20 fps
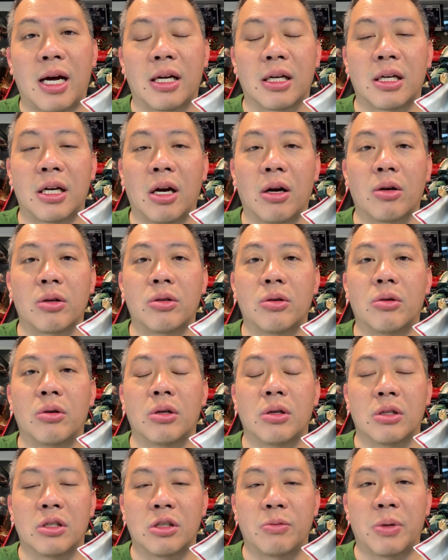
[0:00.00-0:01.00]
of character,
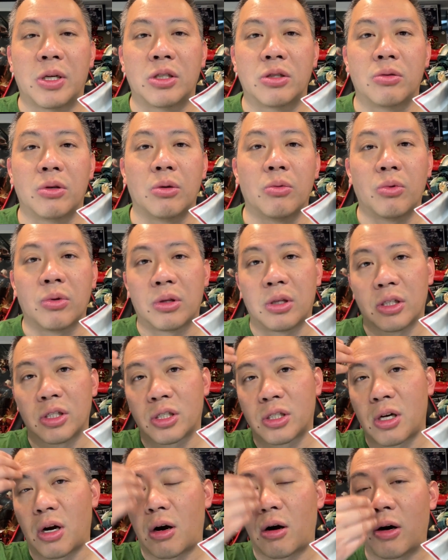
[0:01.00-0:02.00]
especially with the
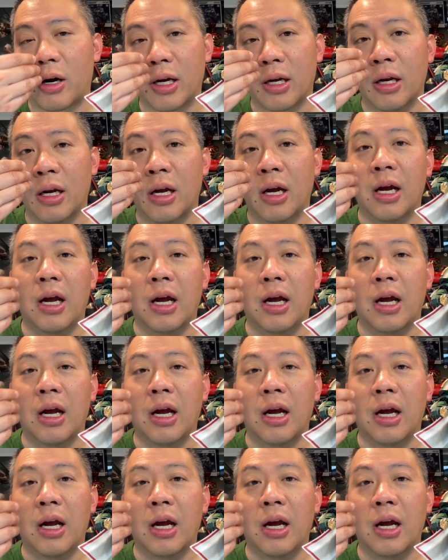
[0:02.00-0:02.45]
scarring.